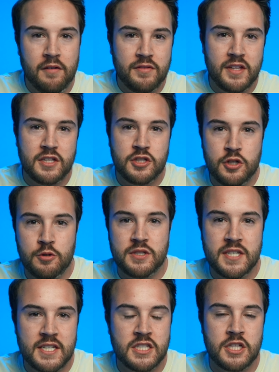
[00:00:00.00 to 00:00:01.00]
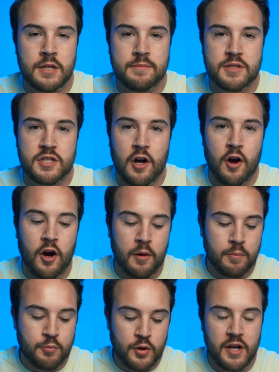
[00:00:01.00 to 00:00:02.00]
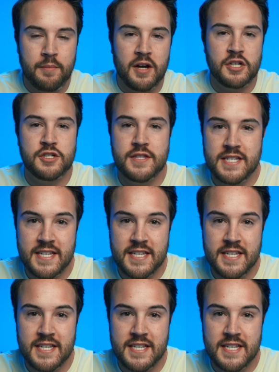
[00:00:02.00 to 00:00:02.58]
of the two systems are pretty much the